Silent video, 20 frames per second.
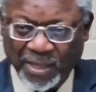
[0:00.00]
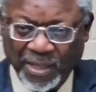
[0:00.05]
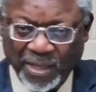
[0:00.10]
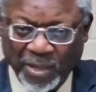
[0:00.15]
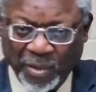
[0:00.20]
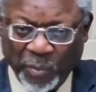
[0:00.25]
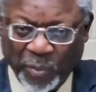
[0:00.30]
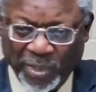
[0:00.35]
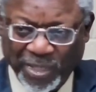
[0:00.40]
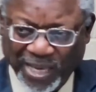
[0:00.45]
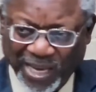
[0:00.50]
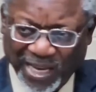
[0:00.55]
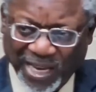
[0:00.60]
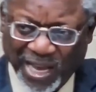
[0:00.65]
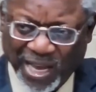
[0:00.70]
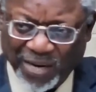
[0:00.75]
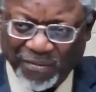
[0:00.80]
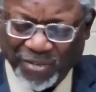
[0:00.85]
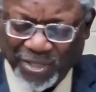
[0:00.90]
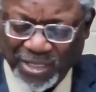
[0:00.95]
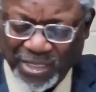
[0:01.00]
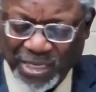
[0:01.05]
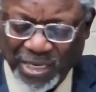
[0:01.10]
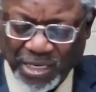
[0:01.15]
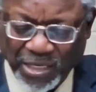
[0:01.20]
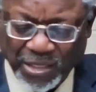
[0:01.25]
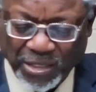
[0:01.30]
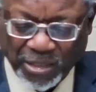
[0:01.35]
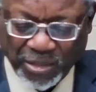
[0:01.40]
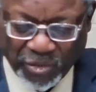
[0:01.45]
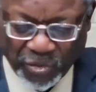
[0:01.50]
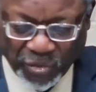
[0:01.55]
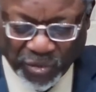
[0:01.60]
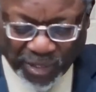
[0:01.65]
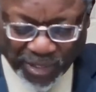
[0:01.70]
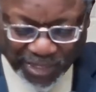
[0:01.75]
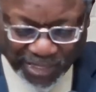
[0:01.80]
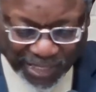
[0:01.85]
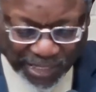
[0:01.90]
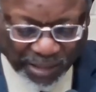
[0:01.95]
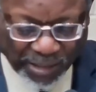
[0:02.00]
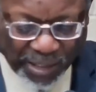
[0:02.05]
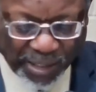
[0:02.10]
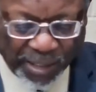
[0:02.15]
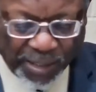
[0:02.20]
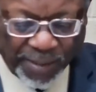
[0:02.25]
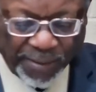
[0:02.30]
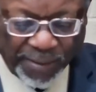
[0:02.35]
with that kind of attention to Assyria